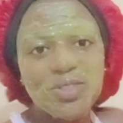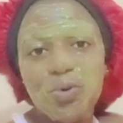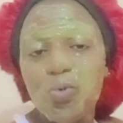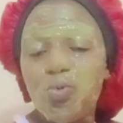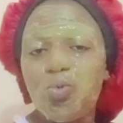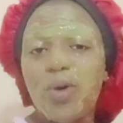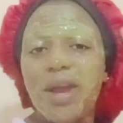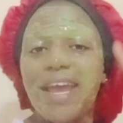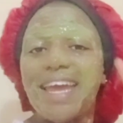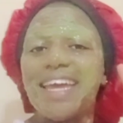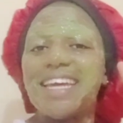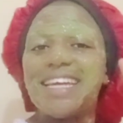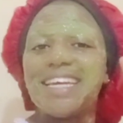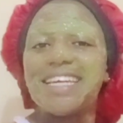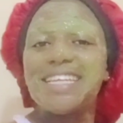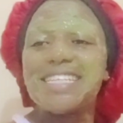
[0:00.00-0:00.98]

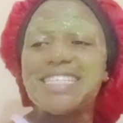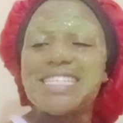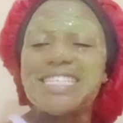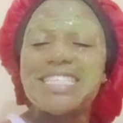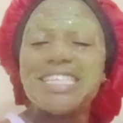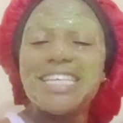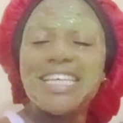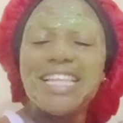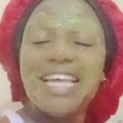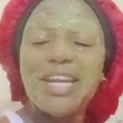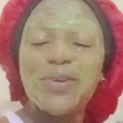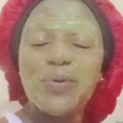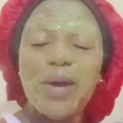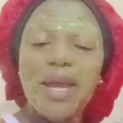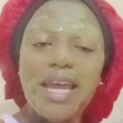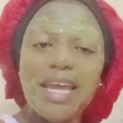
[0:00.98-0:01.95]
wait, chill and
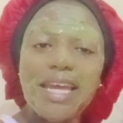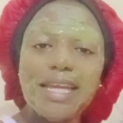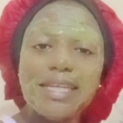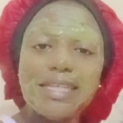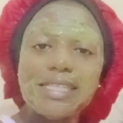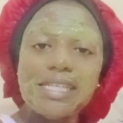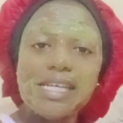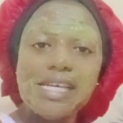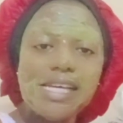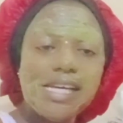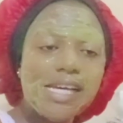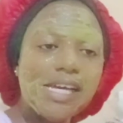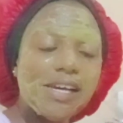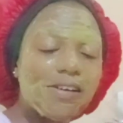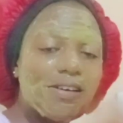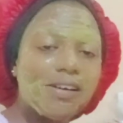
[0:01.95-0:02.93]
wait.
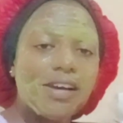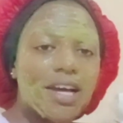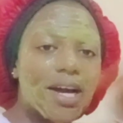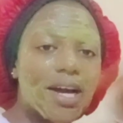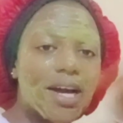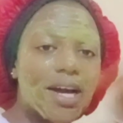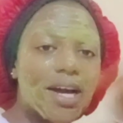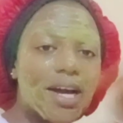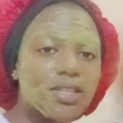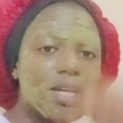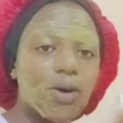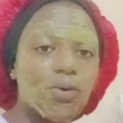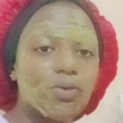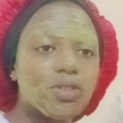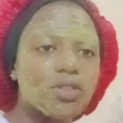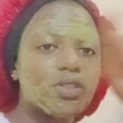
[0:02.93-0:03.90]
Countdown.
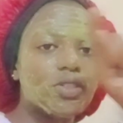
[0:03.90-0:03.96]
This